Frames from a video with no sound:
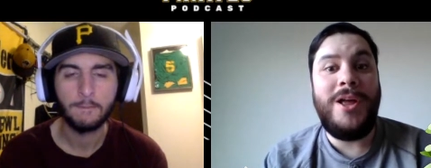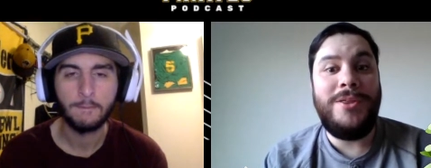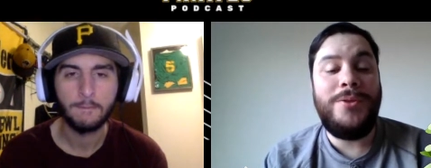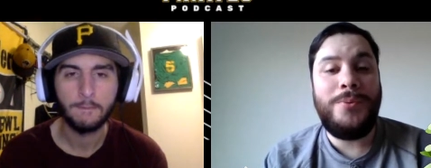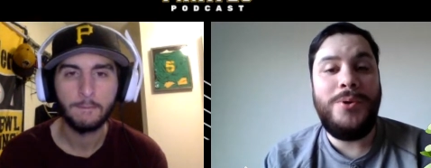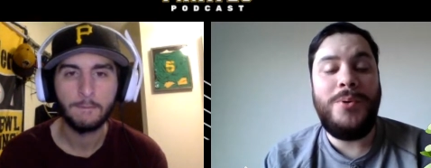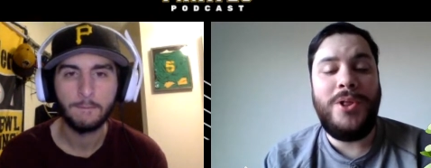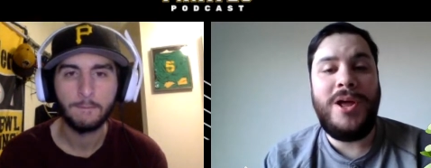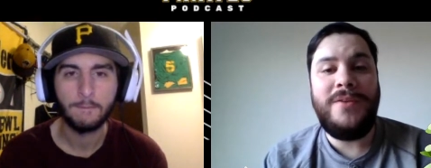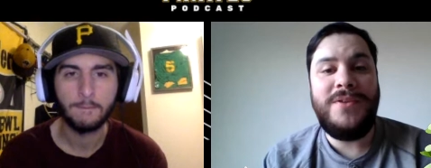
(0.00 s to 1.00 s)
Speaker 1: gotten
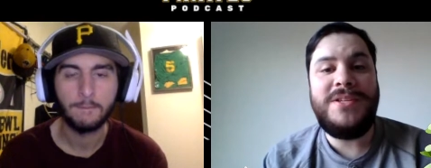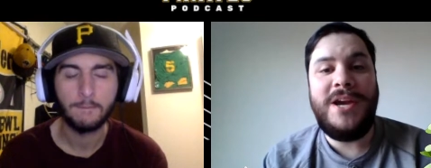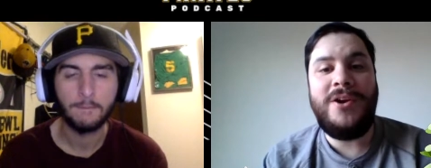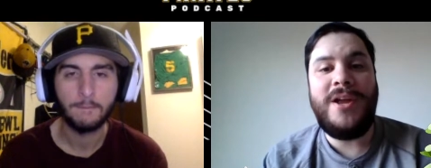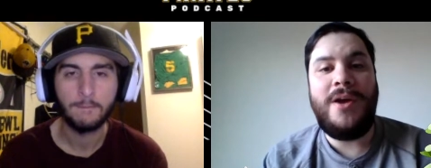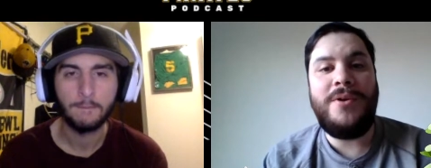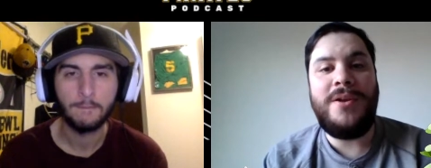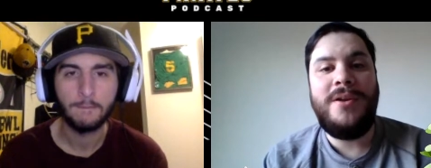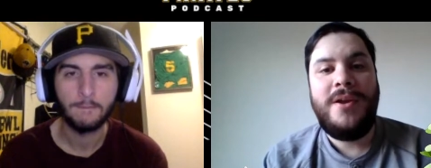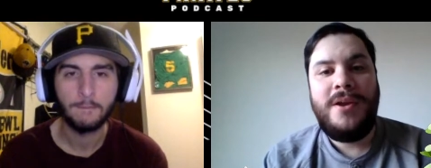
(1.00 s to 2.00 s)
through a lot of the
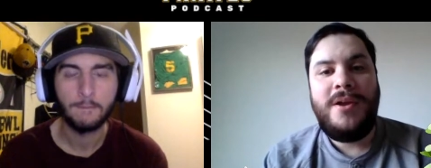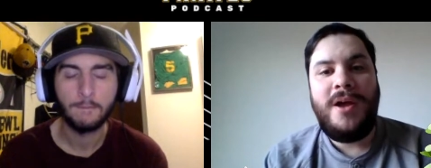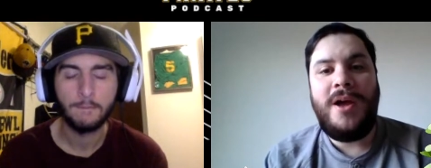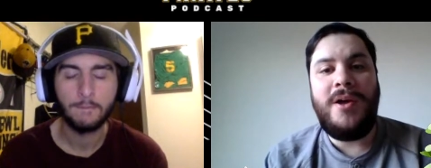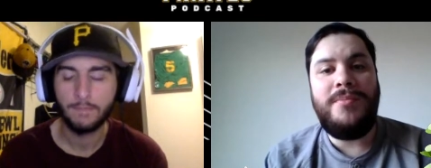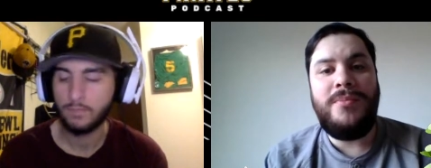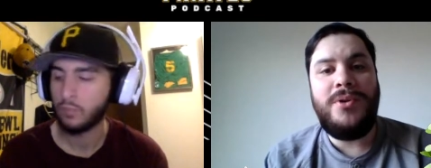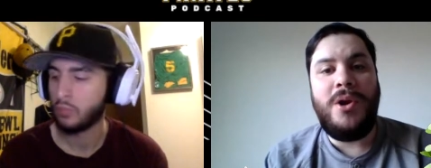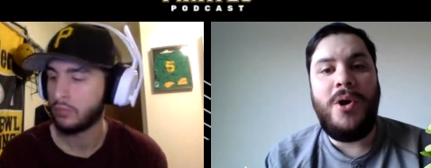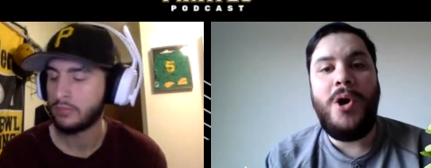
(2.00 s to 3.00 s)
teardown, and
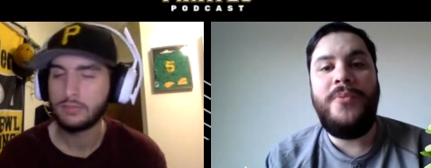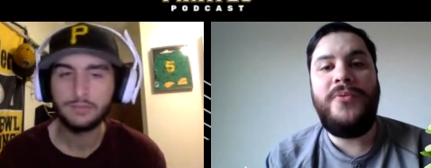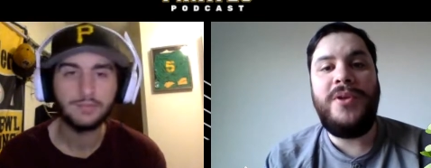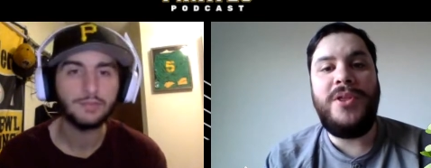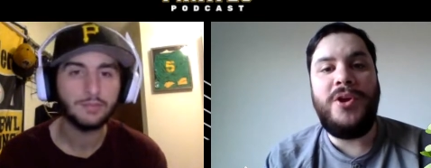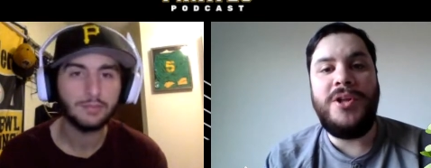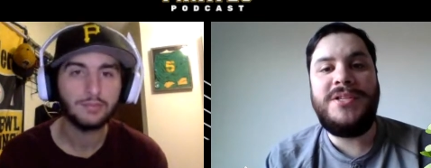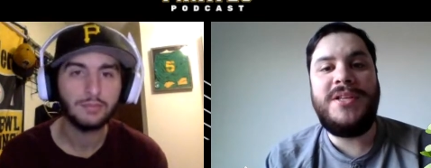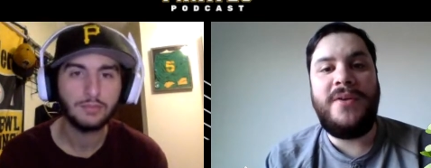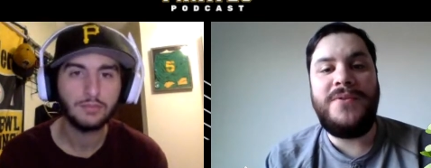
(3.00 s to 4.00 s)
um, you know, hopefully the
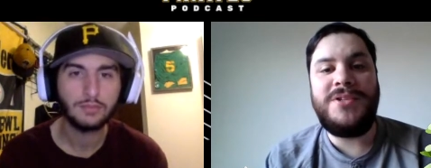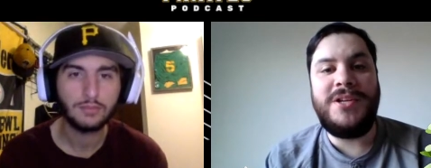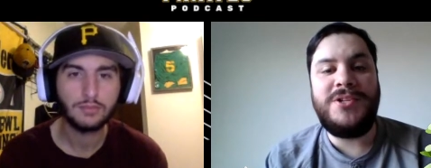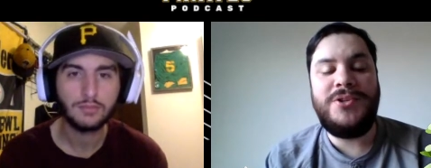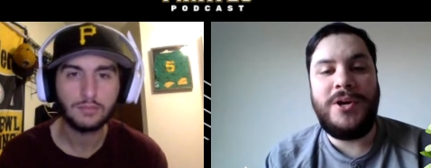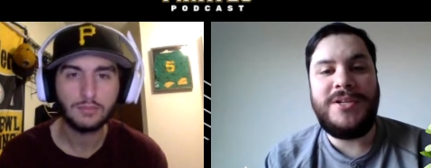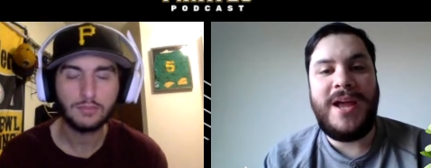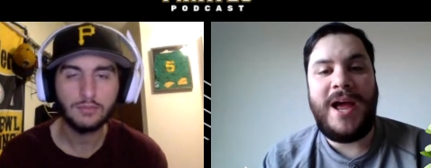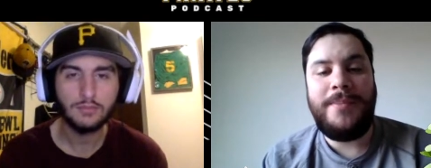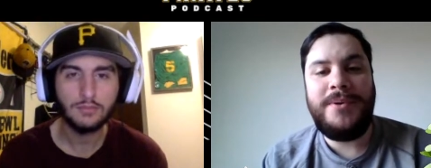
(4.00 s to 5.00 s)
good stuff is going to
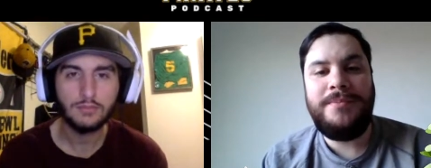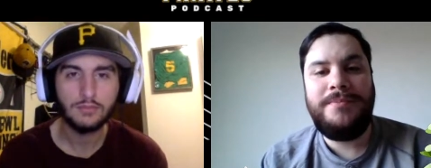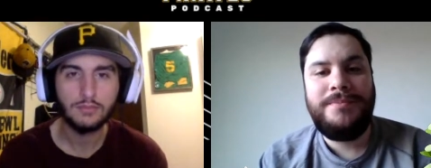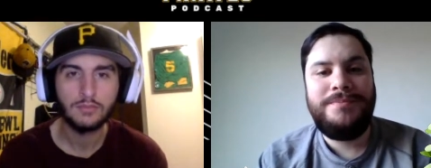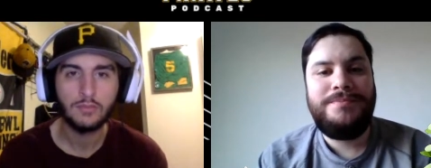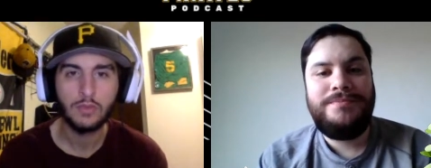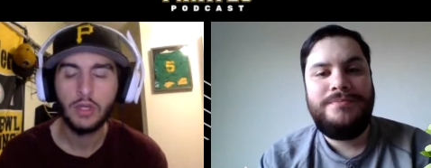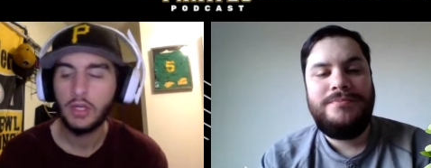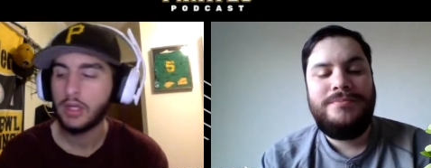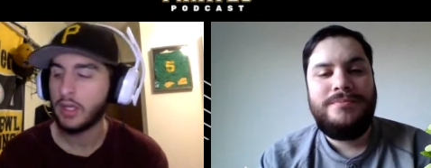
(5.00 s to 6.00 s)
start to happen.
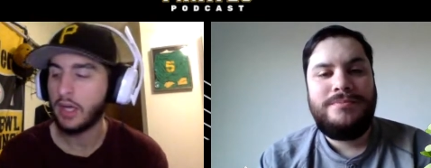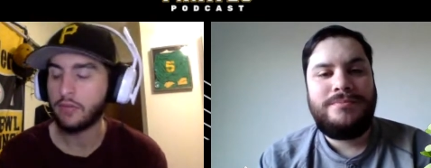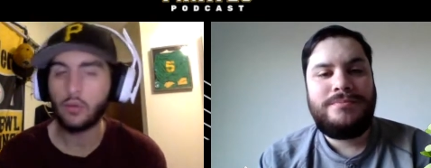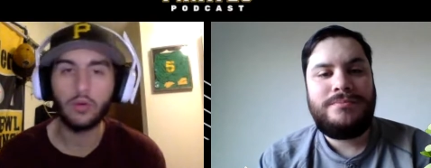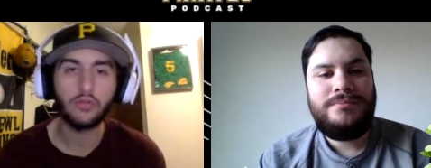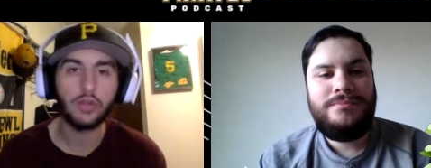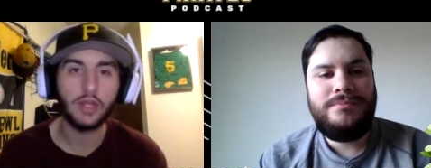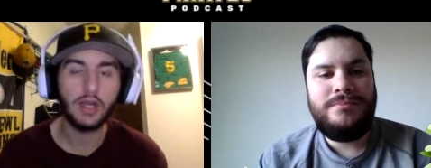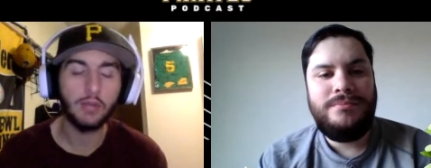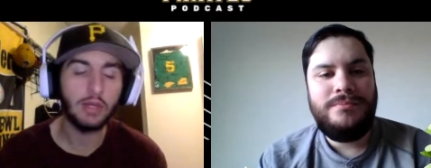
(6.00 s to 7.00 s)
Speaker 2: Yeah, of course. And
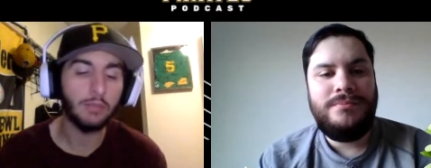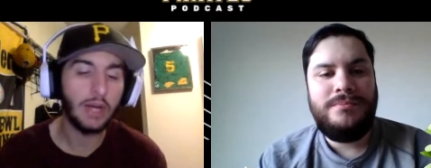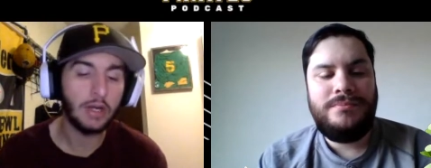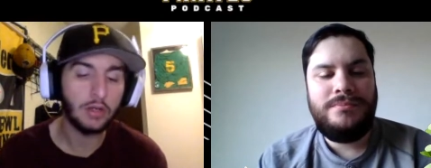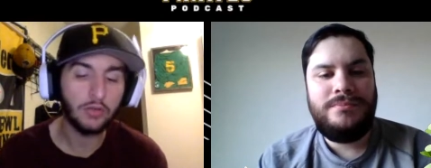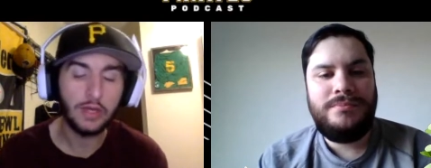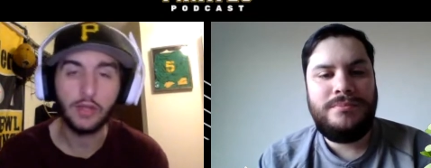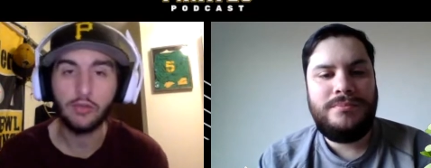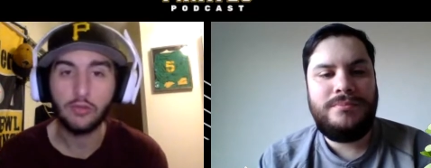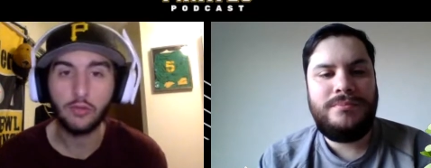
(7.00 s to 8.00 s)
then, I mean, Pirates
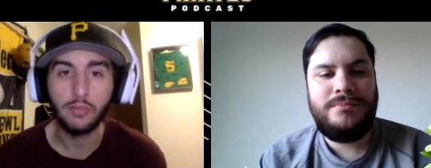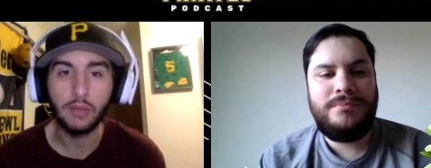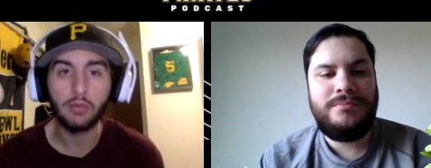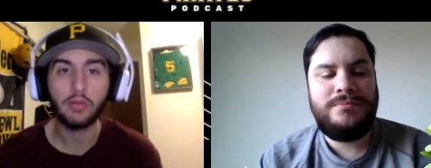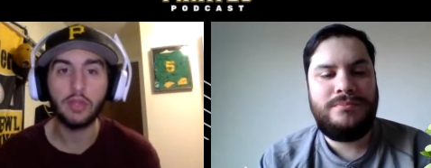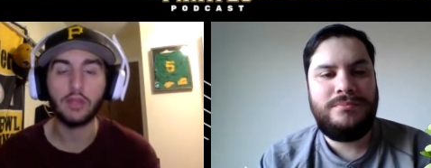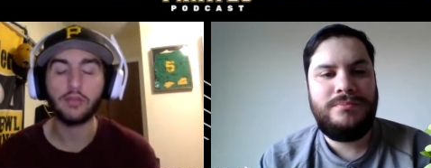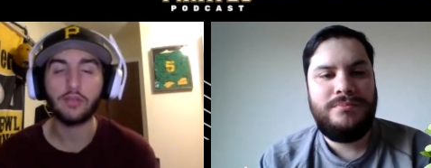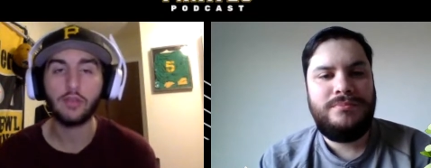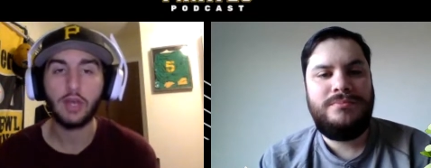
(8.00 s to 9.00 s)
fans, just remember
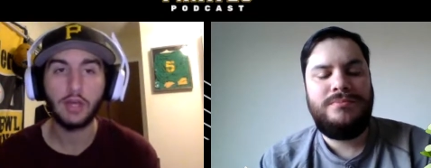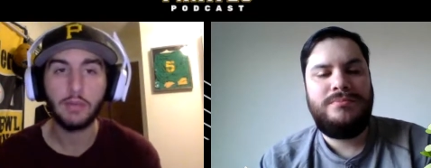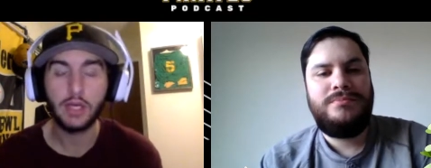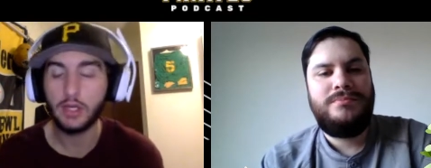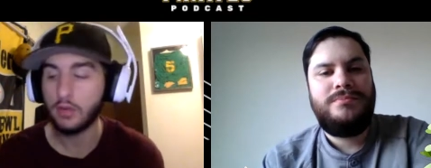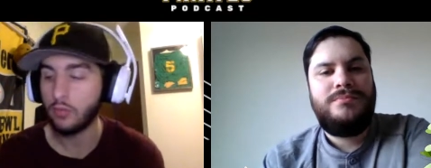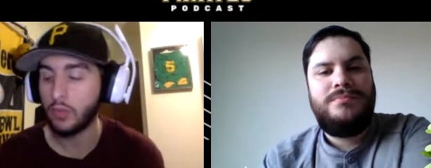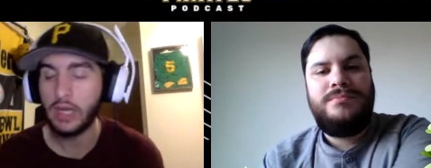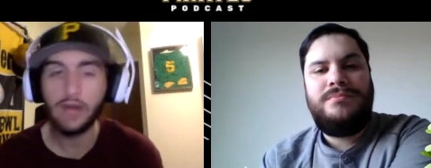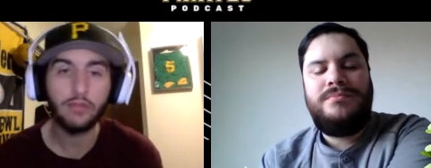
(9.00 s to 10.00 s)
this. I mean,
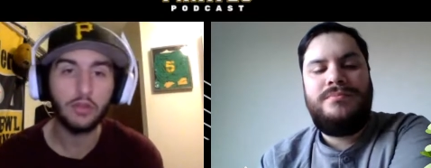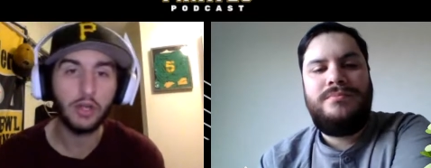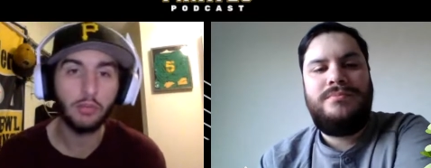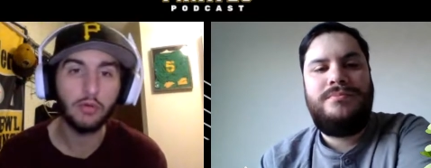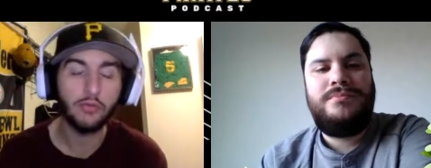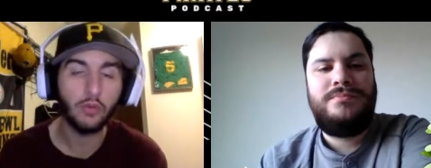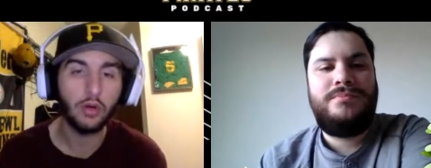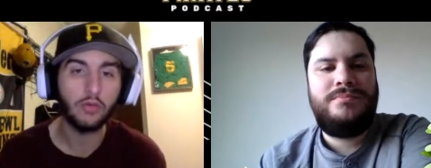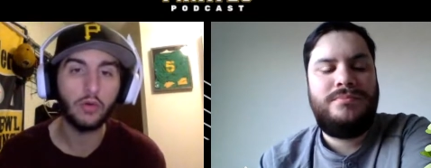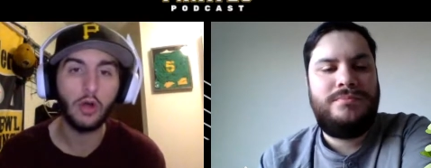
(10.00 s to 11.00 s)
we have the number
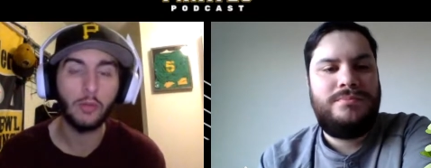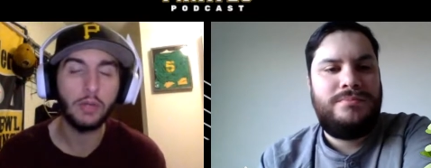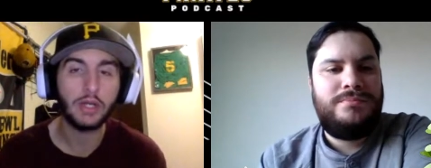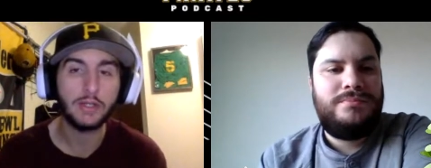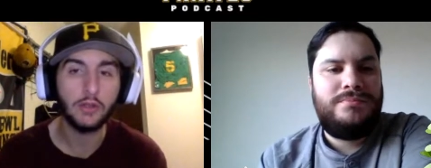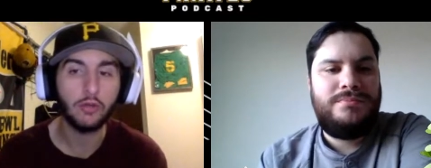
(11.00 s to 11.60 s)
four overall pick in the